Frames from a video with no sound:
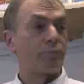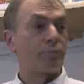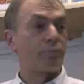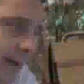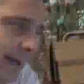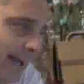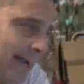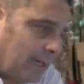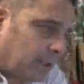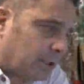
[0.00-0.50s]

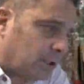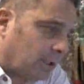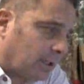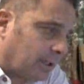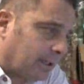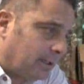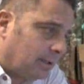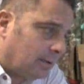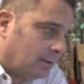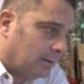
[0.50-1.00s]
but
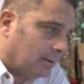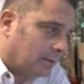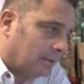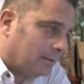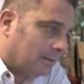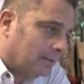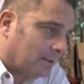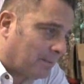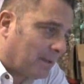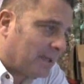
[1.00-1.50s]
actually,
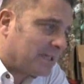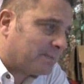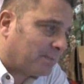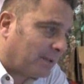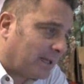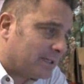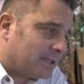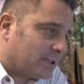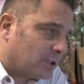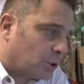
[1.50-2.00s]
the best
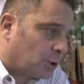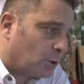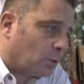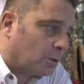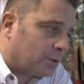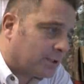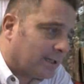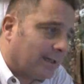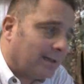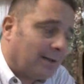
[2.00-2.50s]
place to
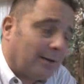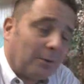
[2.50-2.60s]
short it.